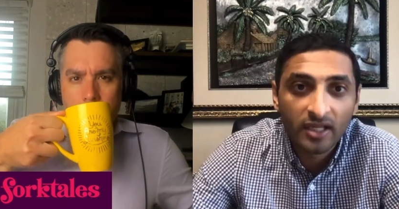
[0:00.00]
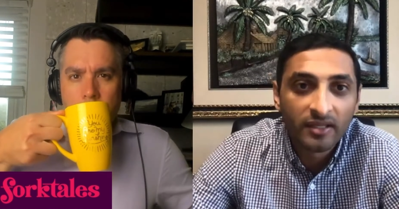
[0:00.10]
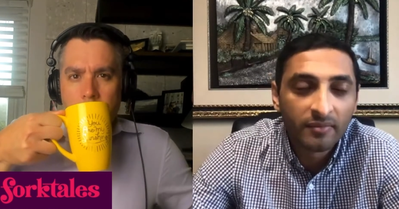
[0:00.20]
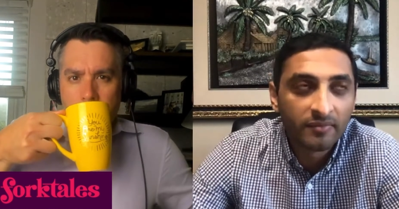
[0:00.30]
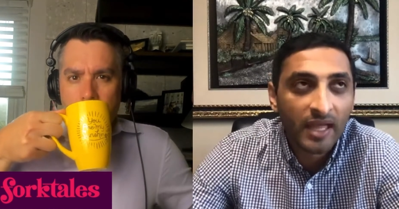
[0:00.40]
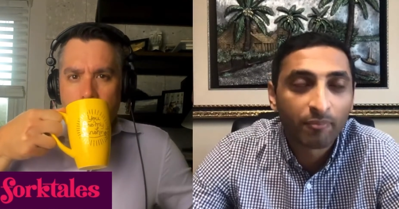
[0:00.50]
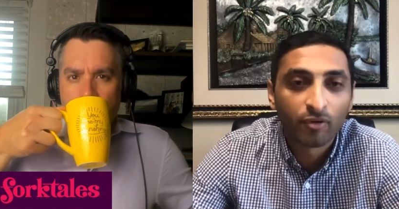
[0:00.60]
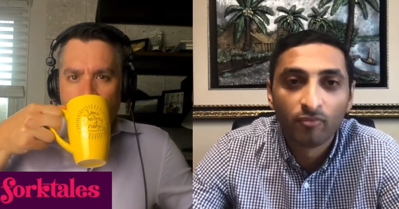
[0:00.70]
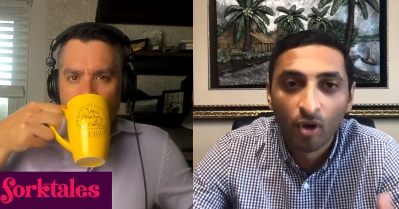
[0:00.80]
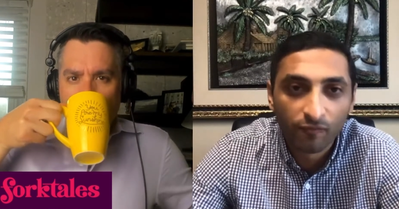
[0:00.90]
Speaker 1: It, it,
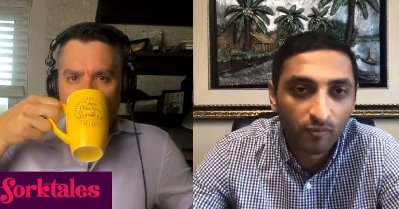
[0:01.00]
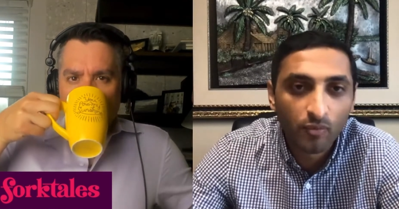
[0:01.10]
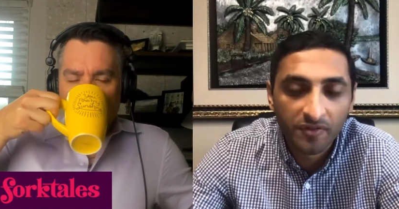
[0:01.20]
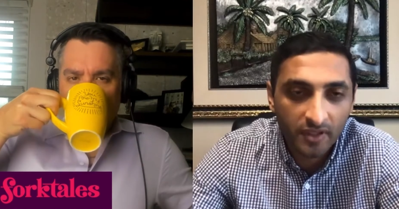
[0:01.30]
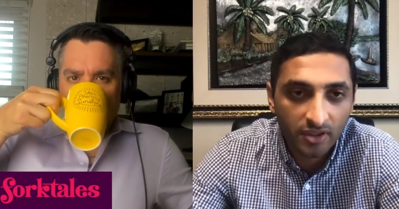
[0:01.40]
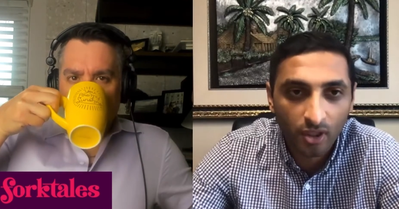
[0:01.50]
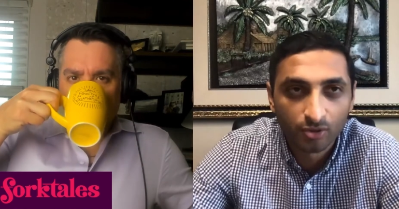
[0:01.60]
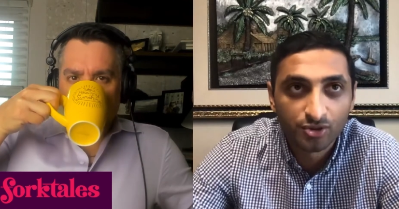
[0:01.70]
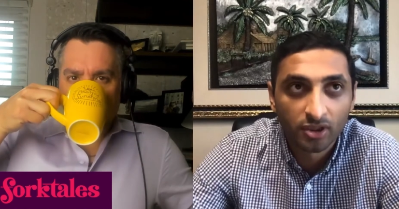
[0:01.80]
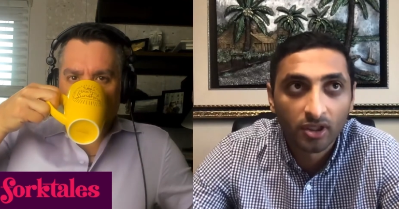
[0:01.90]
that promote from within
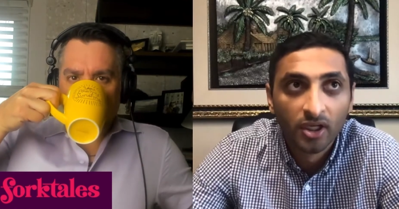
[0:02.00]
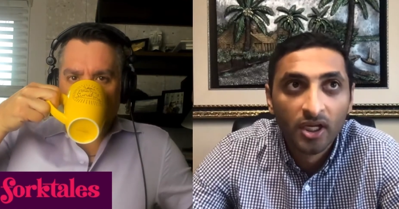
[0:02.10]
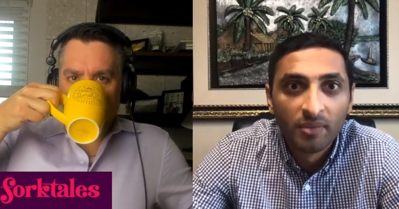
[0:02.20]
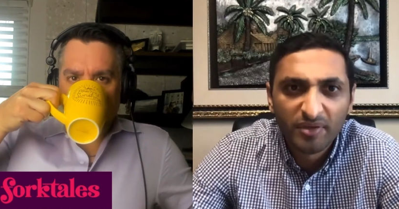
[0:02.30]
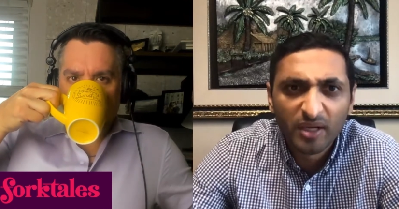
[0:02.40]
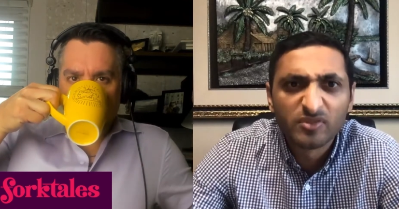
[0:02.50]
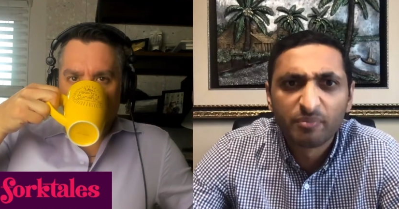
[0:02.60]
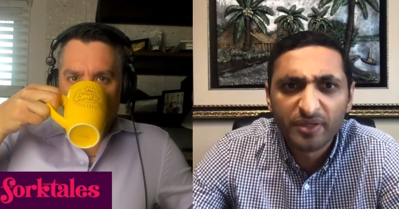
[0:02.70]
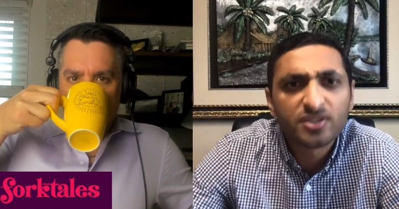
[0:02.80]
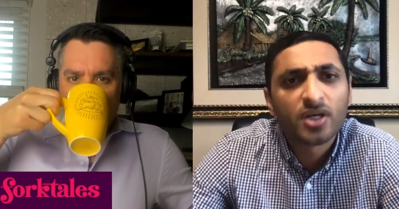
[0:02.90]
culture becomes
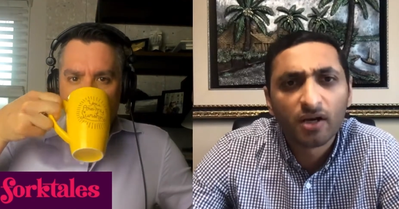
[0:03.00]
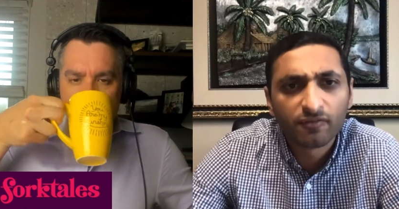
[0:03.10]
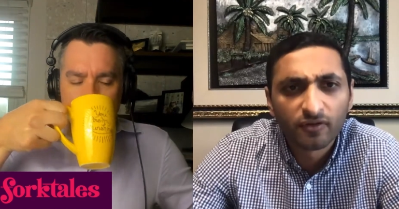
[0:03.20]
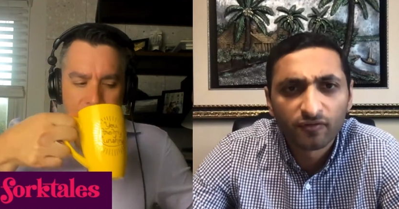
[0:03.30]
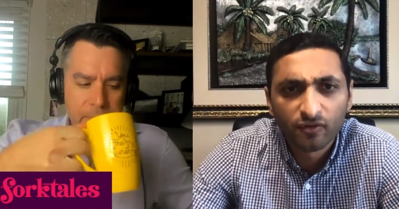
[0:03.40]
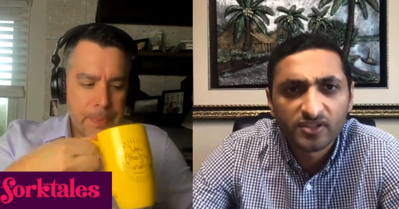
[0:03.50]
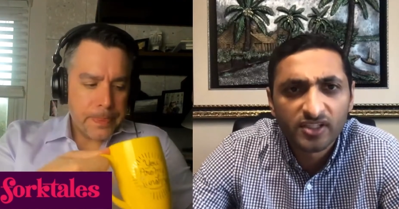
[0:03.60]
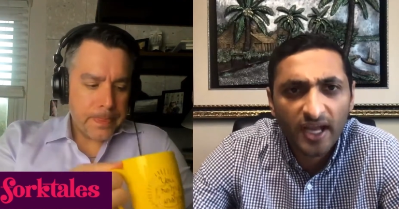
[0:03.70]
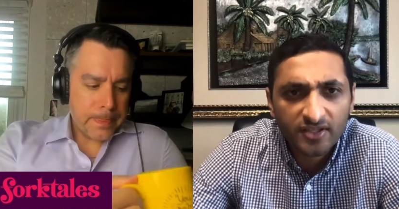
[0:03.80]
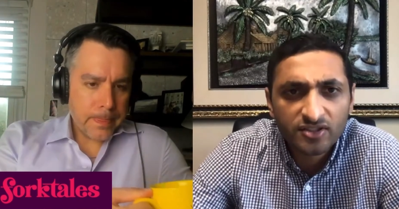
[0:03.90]
a bit tougher for us
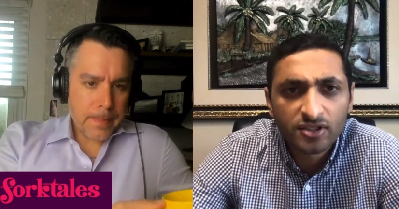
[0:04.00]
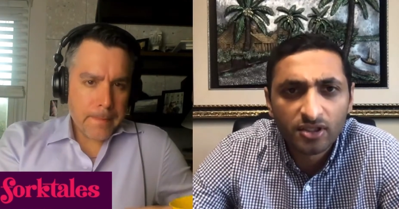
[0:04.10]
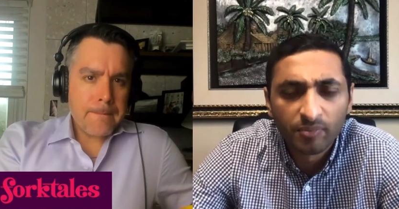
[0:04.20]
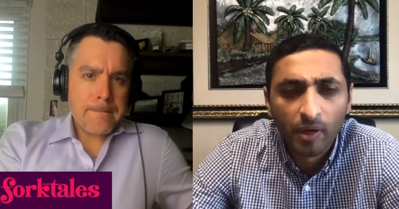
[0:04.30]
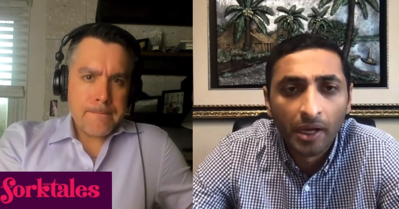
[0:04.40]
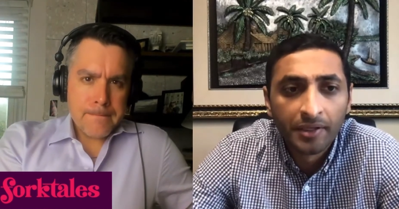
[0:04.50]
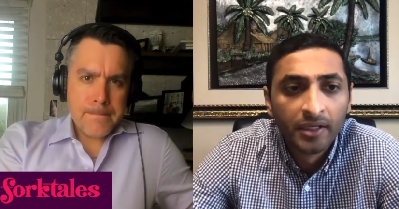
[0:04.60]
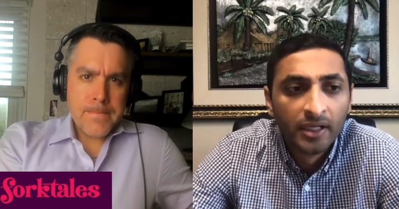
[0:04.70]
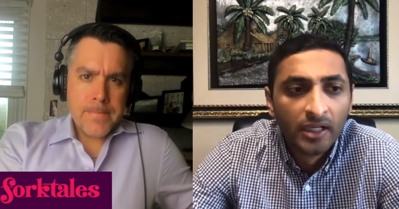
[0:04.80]
to execute upon